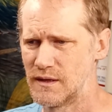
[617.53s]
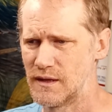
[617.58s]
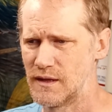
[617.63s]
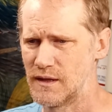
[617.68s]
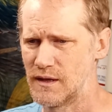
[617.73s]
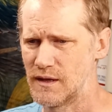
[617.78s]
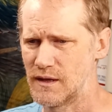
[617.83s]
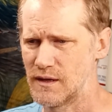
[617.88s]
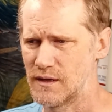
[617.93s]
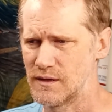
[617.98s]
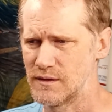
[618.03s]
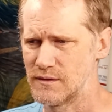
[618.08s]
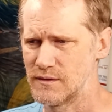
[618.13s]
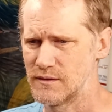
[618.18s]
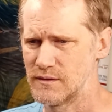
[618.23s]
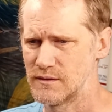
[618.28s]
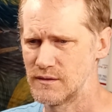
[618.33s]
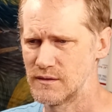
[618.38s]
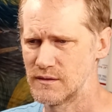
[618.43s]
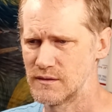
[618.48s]

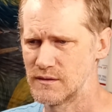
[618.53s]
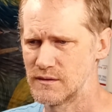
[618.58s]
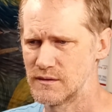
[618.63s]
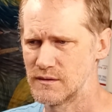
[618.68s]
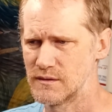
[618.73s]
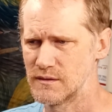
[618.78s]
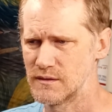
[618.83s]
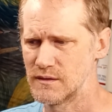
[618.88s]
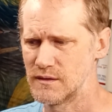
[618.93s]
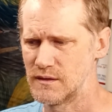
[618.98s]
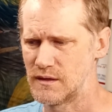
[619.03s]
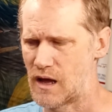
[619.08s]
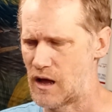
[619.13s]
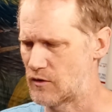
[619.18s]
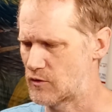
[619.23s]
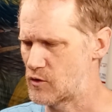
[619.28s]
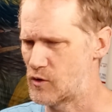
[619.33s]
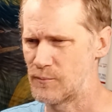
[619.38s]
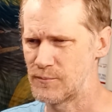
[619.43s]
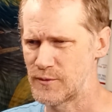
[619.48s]
and
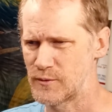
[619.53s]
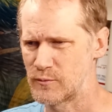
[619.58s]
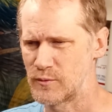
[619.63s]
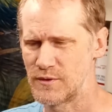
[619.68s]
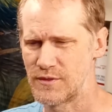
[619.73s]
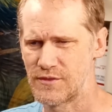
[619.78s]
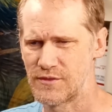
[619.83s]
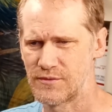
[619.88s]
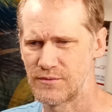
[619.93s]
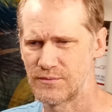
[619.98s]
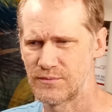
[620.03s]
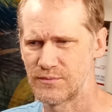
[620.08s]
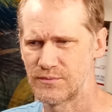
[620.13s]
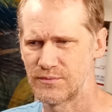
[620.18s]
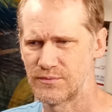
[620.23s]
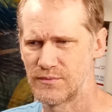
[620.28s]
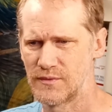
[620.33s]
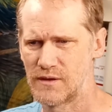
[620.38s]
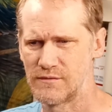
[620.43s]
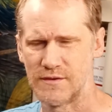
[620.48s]
I'll go up there with
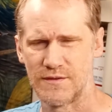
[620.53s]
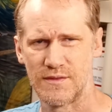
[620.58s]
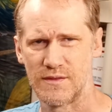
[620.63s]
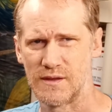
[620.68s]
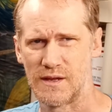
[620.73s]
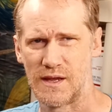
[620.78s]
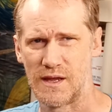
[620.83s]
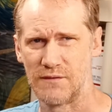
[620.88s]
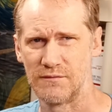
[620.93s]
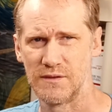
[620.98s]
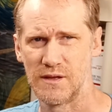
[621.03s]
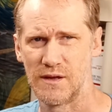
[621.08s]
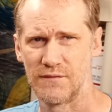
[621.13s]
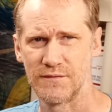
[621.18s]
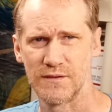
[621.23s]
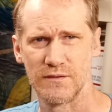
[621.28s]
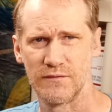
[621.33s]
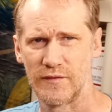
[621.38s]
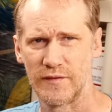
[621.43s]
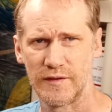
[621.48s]
everything that I have
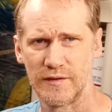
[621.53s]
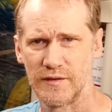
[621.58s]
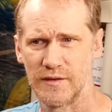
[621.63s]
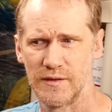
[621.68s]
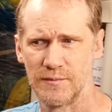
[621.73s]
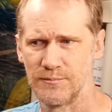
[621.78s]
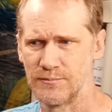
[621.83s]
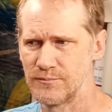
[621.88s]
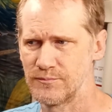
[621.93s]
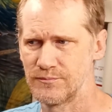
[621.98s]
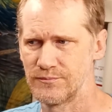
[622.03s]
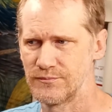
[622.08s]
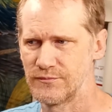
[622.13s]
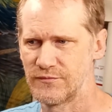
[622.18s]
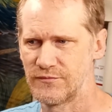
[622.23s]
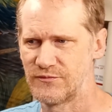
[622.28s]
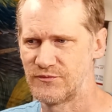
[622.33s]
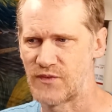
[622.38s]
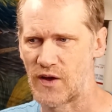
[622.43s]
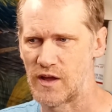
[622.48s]
left, and if I can get
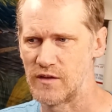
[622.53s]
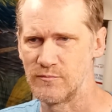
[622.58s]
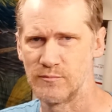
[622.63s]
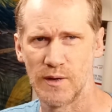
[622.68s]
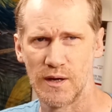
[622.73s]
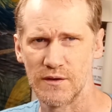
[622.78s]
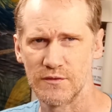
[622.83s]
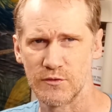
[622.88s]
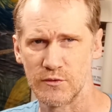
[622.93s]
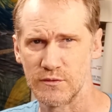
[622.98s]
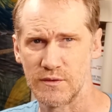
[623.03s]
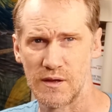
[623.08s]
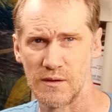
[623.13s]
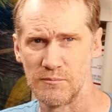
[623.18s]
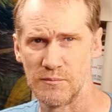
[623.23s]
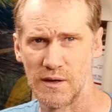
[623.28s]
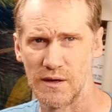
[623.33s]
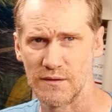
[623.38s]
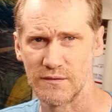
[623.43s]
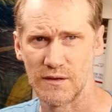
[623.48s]
$5 or
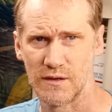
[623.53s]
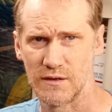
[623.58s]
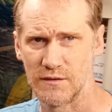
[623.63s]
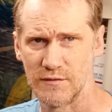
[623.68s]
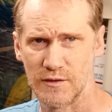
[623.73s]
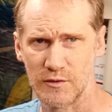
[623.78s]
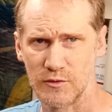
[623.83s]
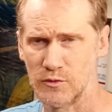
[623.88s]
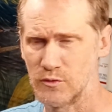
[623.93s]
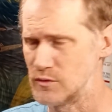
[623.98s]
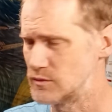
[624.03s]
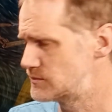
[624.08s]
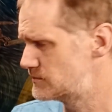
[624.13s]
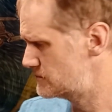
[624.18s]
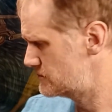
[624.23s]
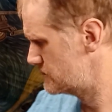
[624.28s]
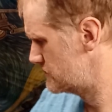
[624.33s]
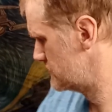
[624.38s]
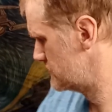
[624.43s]
$10 out of it, cool.